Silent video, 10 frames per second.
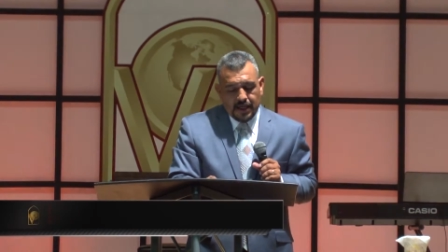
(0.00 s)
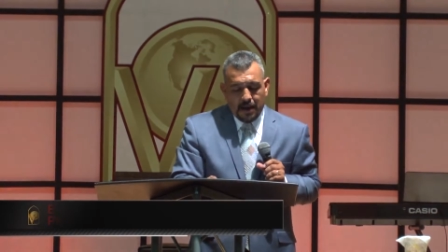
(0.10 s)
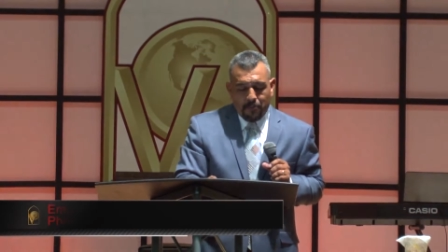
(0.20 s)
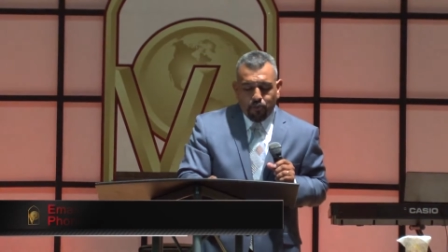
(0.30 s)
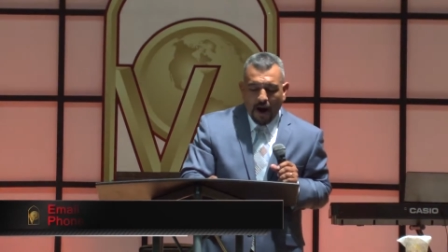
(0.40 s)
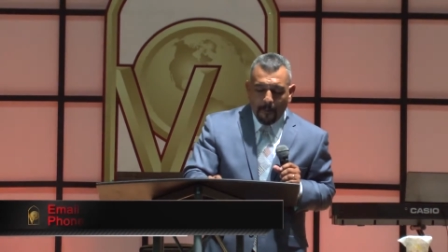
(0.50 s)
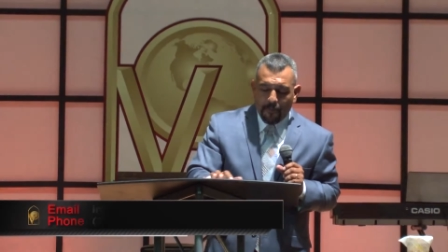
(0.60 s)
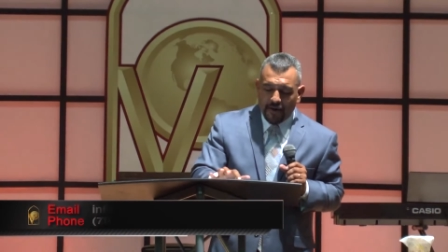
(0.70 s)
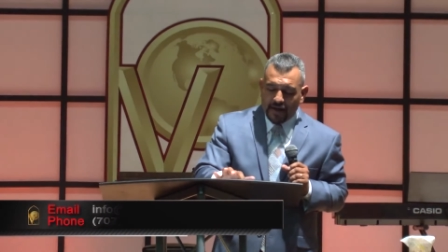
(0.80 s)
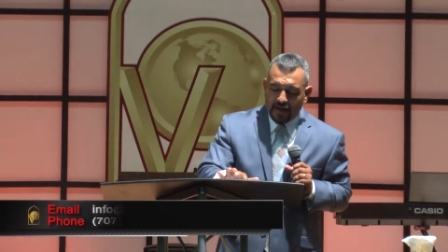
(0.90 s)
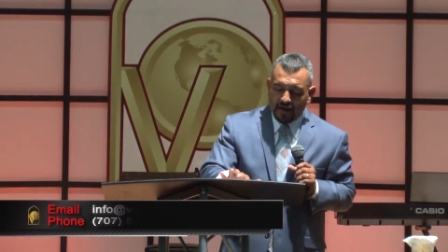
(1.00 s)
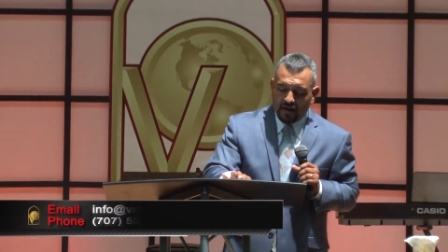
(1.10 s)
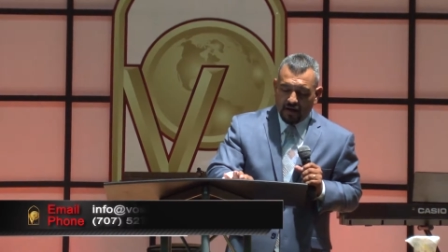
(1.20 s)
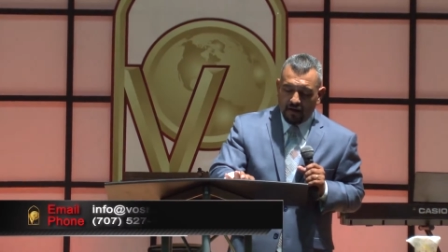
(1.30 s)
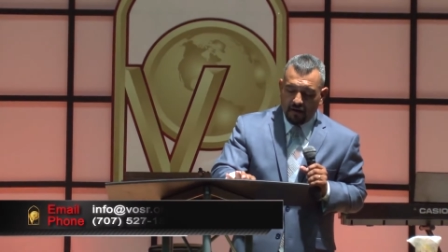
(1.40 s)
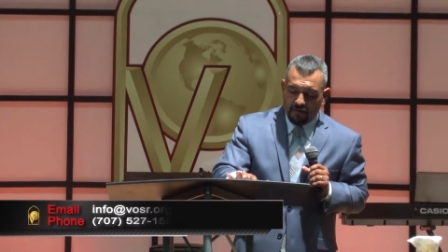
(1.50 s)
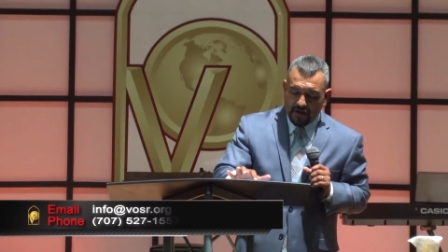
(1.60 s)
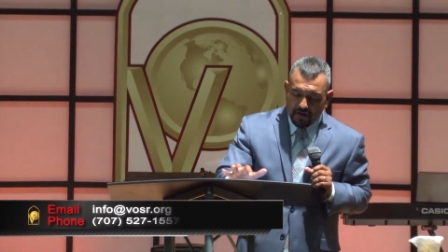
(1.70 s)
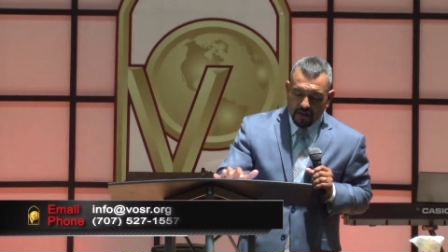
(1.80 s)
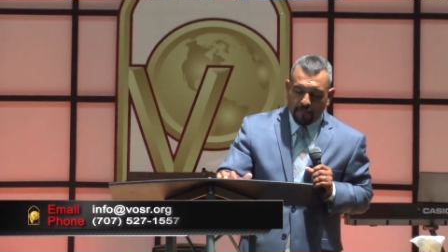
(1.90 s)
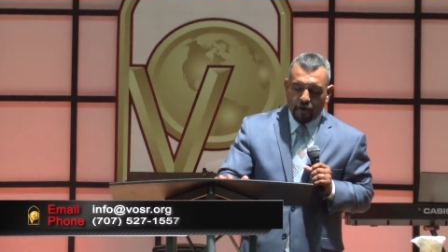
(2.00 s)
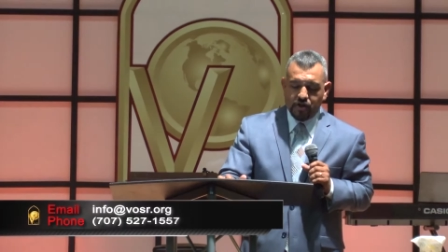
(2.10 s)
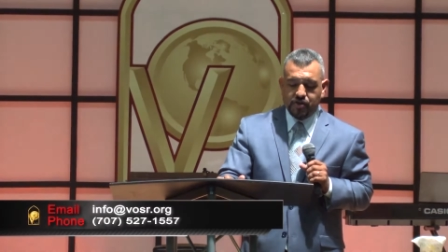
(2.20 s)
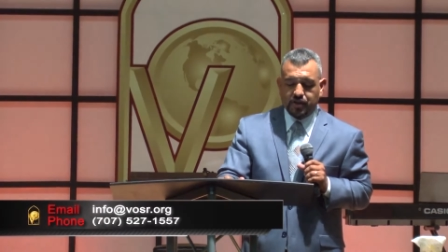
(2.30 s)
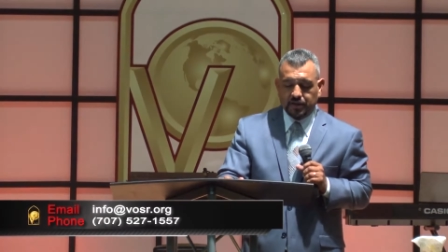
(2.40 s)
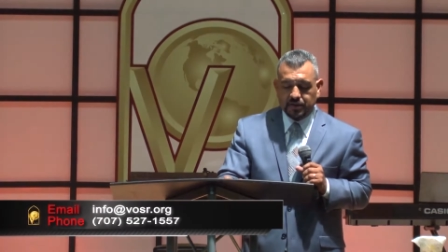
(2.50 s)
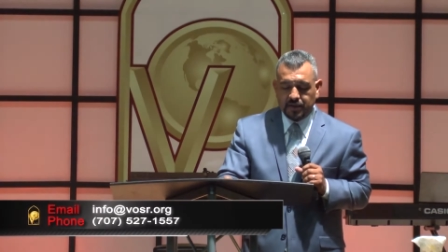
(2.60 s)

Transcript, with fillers: and property of another person.